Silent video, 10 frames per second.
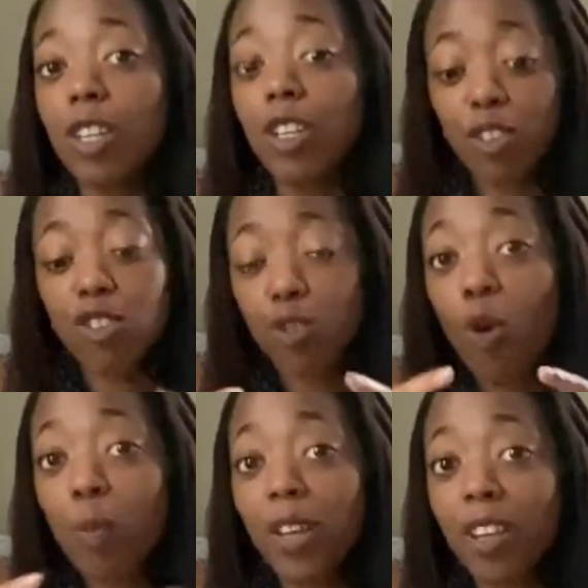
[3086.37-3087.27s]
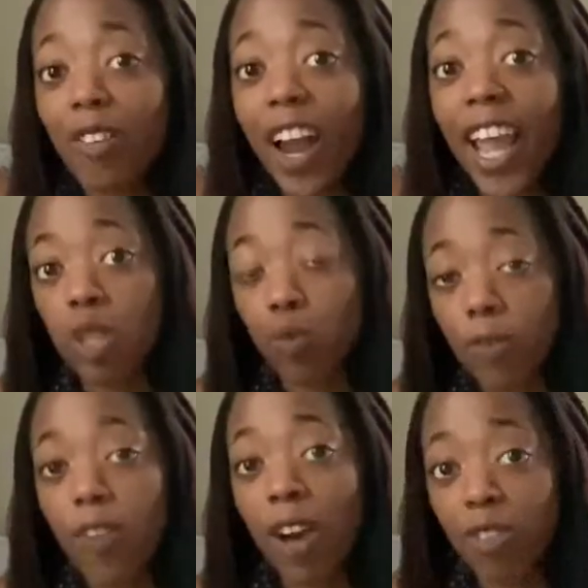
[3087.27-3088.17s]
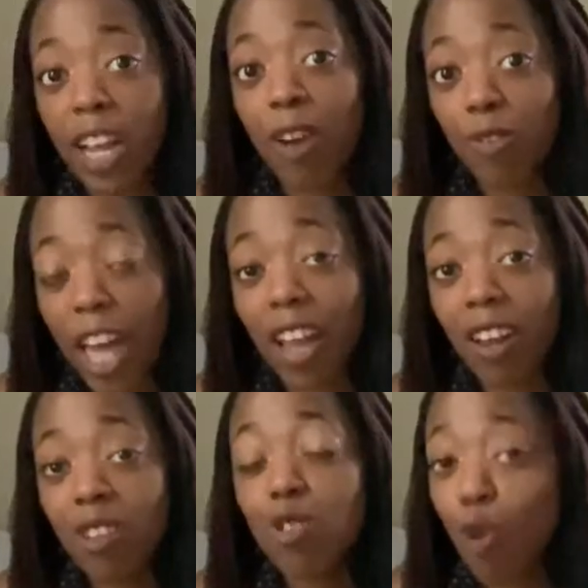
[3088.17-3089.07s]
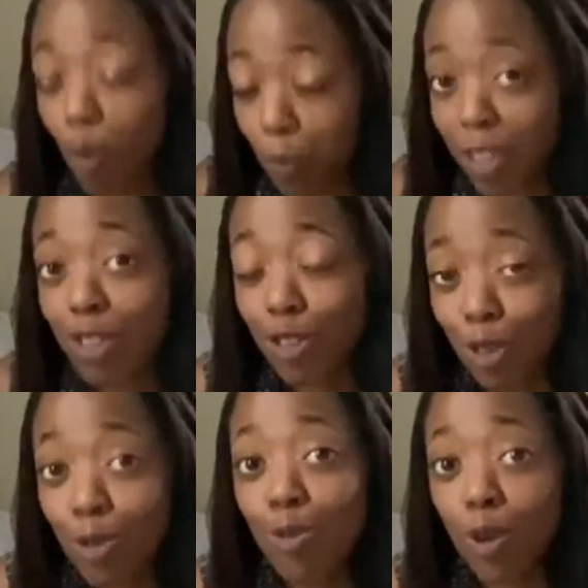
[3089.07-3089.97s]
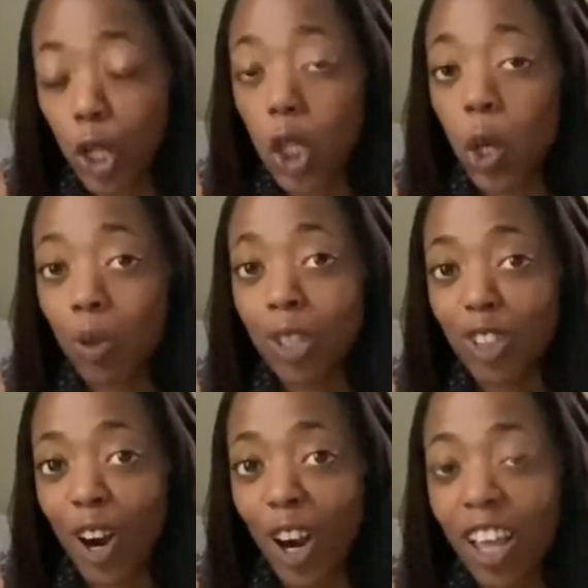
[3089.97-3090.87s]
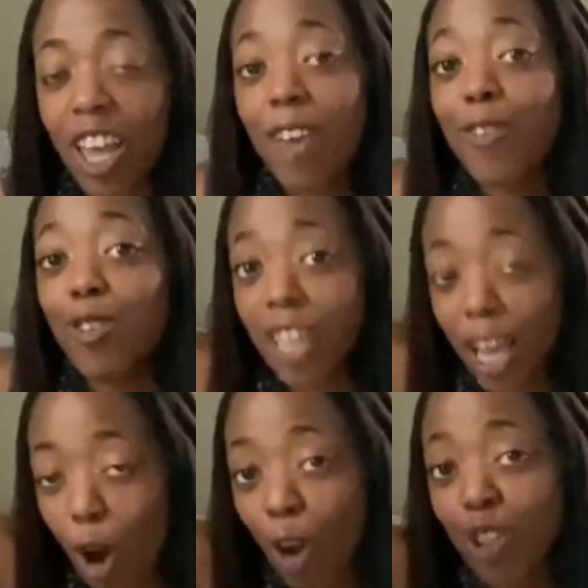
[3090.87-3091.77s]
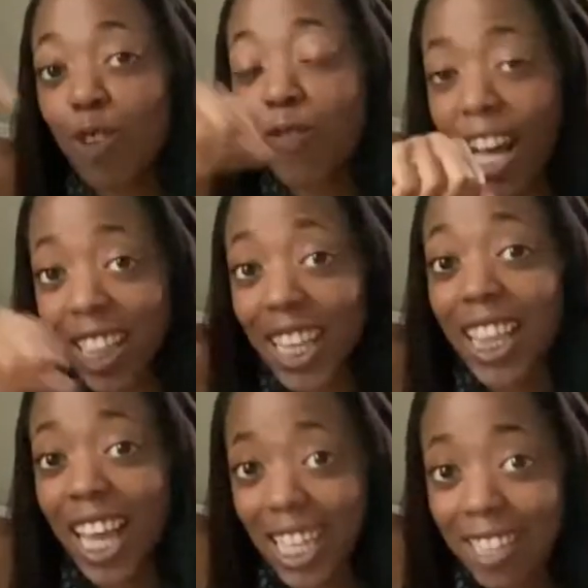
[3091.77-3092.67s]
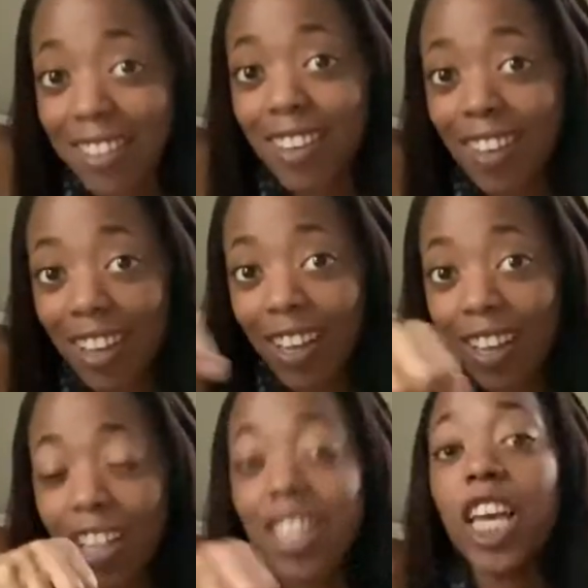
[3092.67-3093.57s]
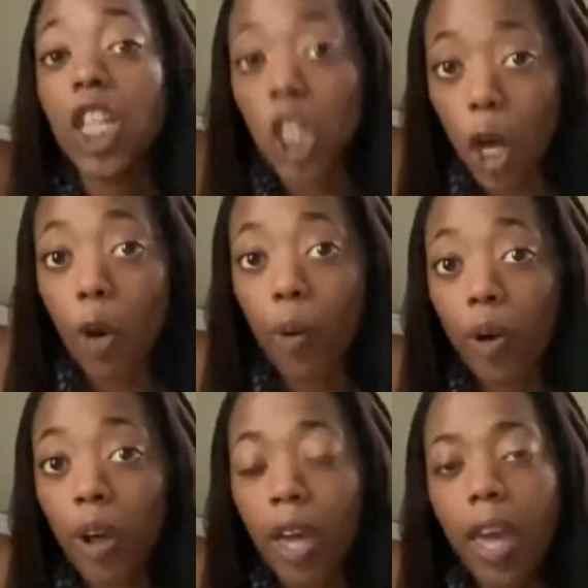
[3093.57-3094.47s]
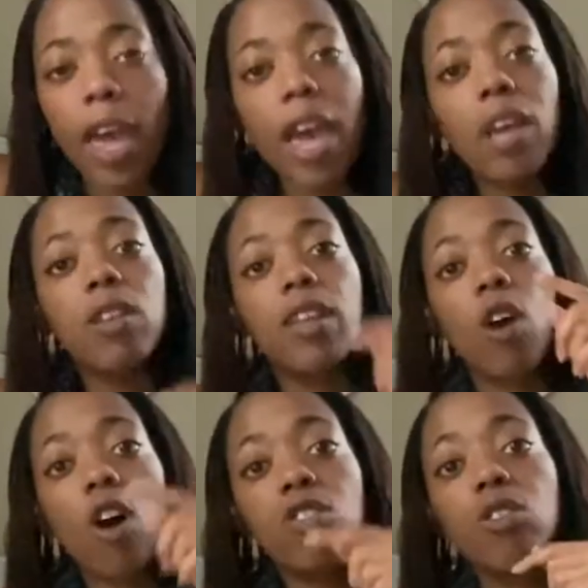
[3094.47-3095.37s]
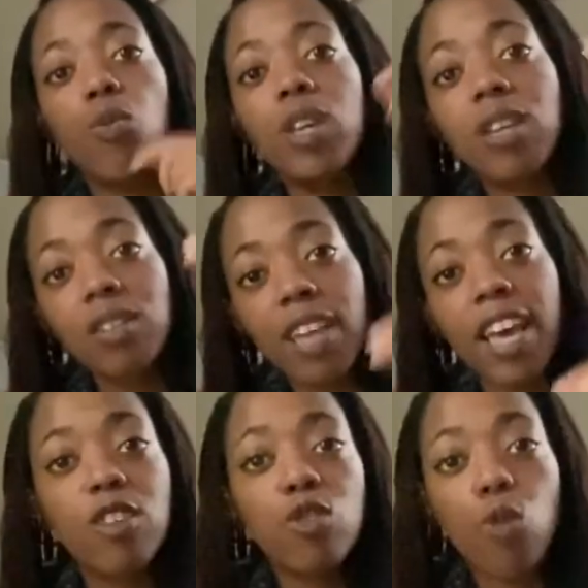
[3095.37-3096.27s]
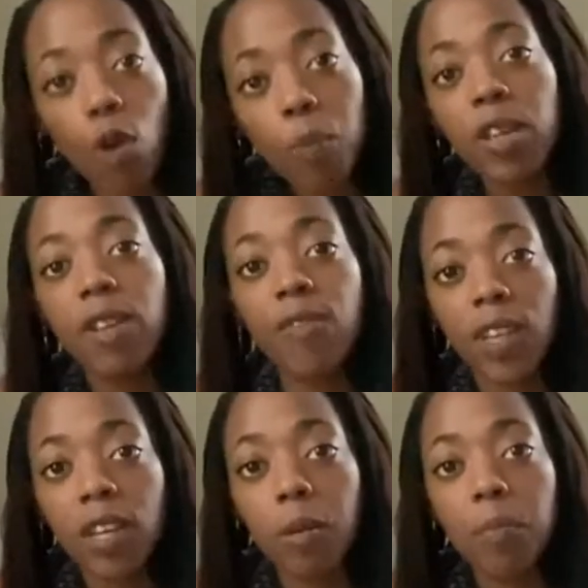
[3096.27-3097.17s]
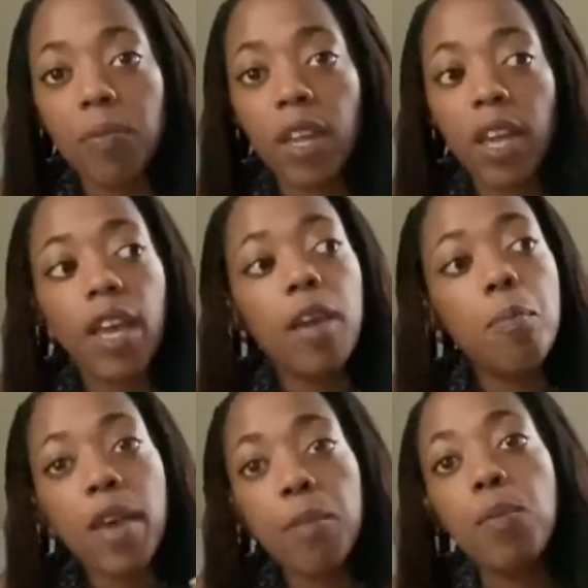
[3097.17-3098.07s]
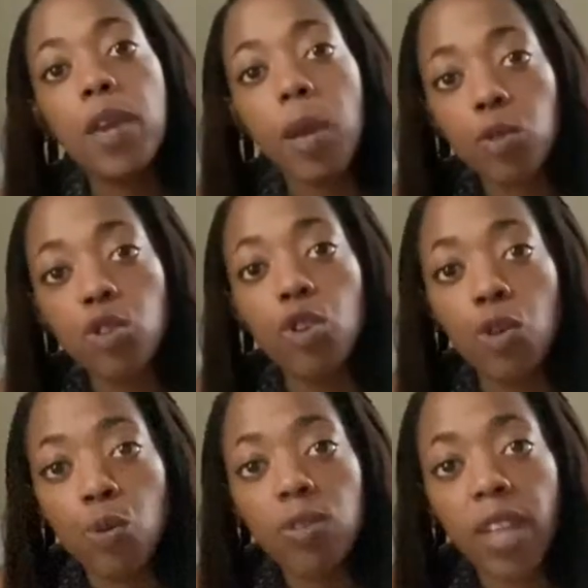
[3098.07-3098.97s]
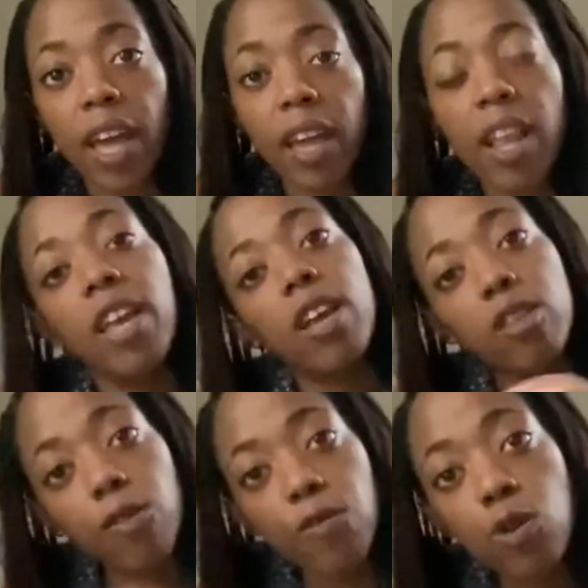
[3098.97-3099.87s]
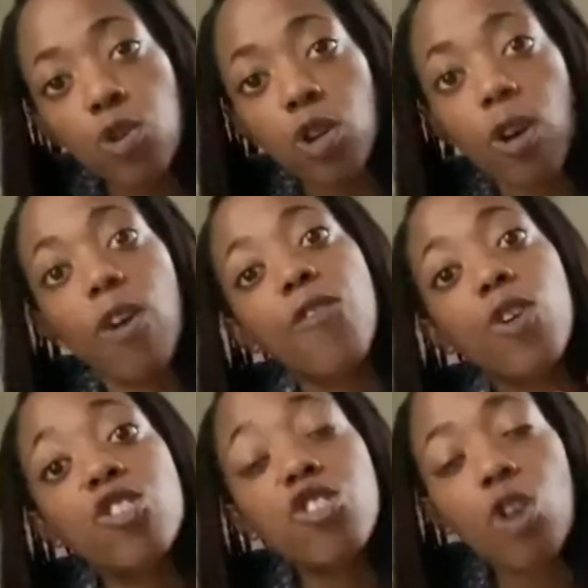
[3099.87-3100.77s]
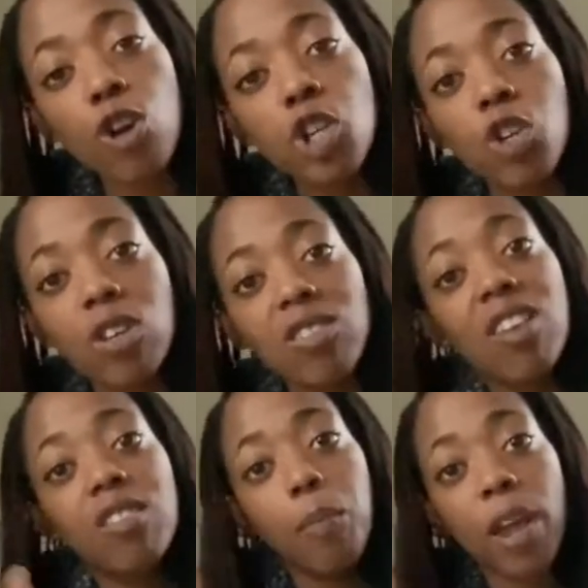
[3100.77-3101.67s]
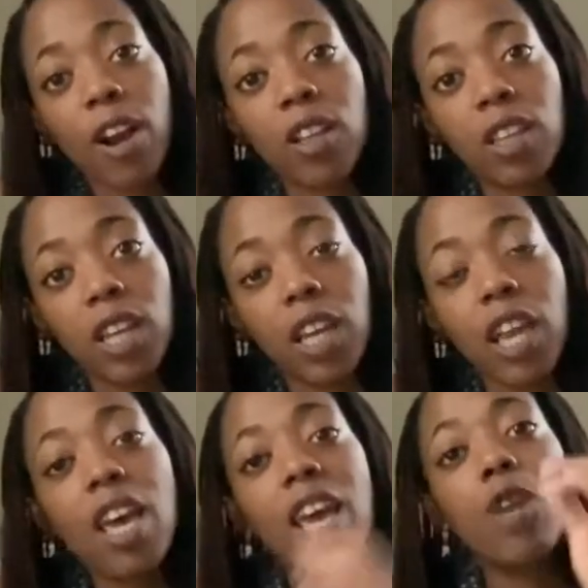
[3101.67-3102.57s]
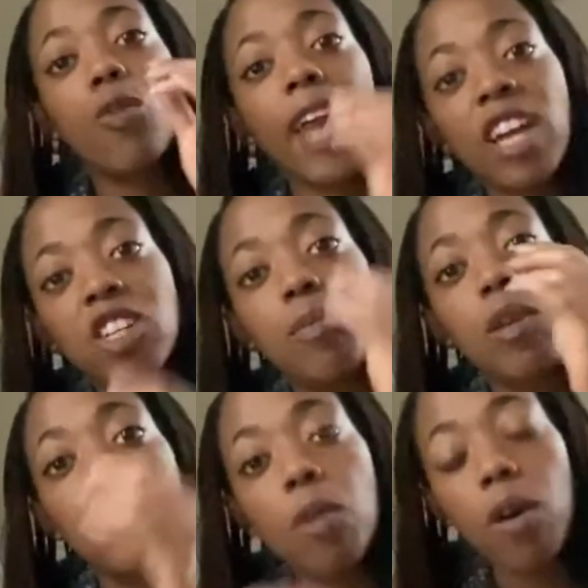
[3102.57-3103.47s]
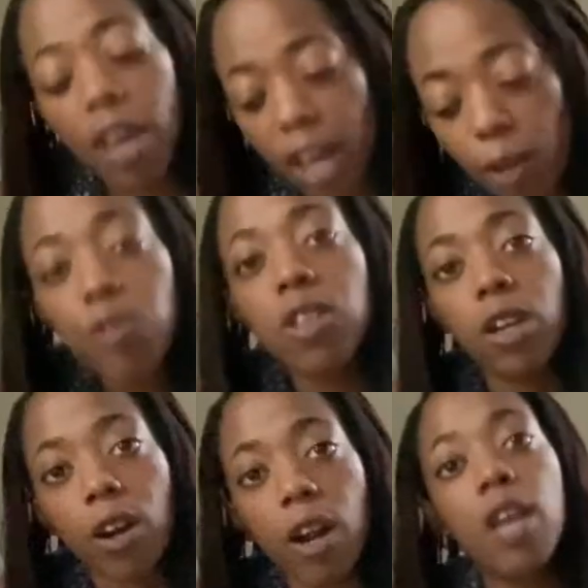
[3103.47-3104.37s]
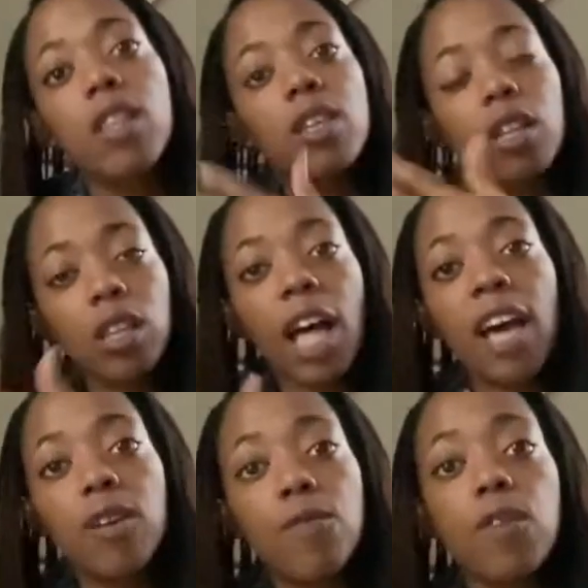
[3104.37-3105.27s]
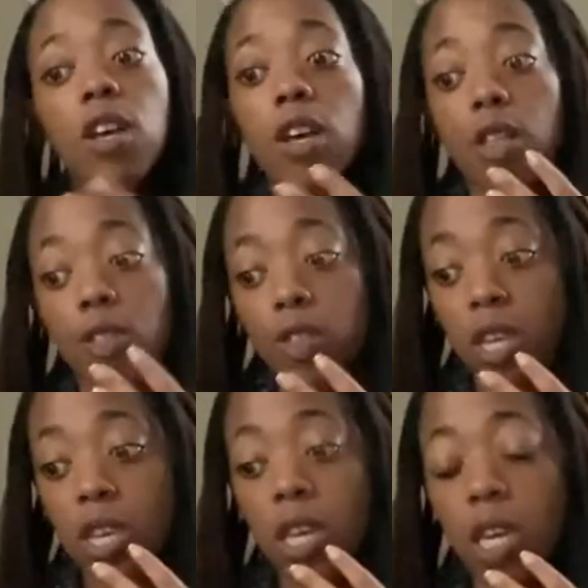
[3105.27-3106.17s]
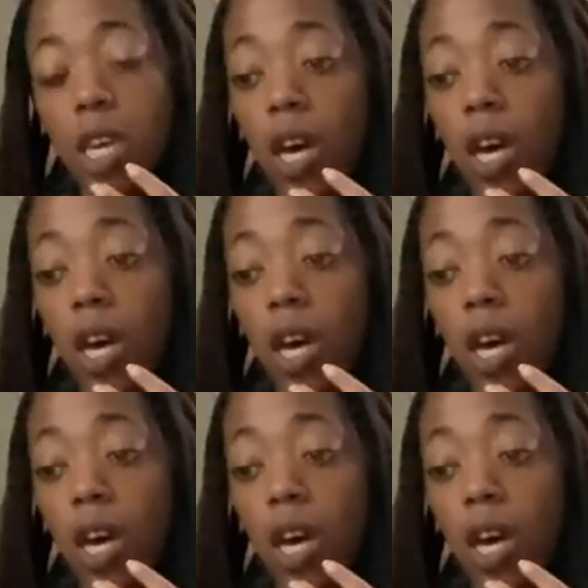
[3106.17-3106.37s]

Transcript: scorpion, right? So we found out that scorpions do glow in the dark. If you take ultraviolet light, they glow. And then also we can take scorpion venom and maybe be able to use that in the future for surgeries as a paralytic, and it would actually be healthier than a lot of the